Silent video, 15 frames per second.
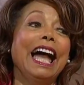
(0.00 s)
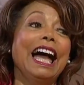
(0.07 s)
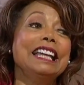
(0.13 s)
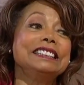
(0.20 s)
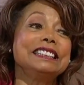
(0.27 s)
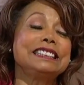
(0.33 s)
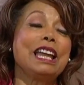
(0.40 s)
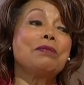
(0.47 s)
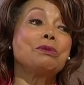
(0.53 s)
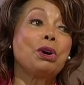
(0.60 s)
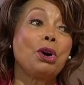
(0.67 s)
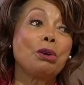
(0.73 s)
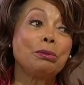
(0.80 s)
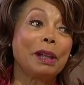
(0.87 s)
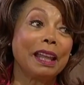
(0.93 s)
as I say, I'm
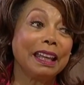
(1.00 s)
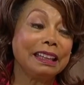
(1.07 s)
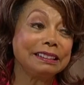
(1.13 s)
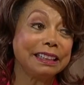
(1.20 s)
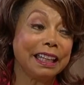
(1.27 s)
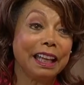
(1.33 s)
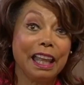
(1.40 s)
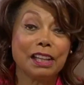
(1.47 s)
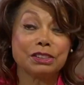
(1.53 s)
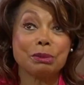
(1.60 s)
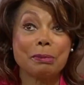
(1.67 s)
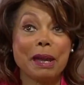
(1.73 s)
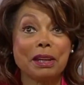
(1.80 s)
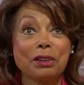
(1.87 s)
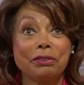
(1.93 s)
old, but I ain't dead. As a
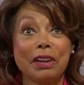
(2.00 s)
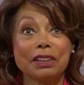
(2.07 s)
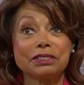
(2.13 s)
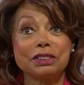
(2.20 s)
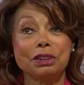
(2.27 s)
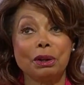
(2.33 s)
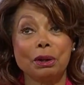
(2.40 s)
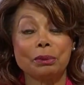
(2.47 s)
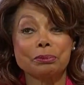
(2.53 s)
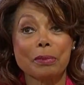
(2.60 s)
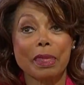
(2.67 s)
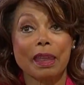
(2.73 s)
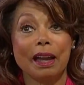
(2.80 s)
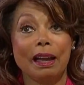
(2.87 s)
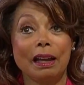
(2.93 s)
matter of fact, you know,
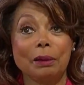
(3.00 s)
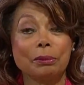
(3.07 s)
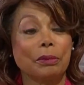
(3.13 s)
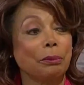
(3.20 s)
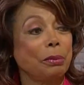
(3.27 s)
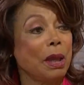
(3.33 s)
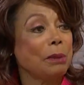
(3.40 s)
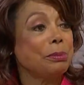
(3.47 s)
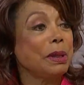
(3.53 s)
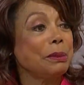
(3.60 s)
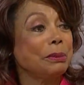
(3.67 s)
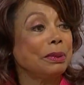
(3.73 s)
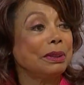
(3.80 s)
um, no, they didn't hear that. You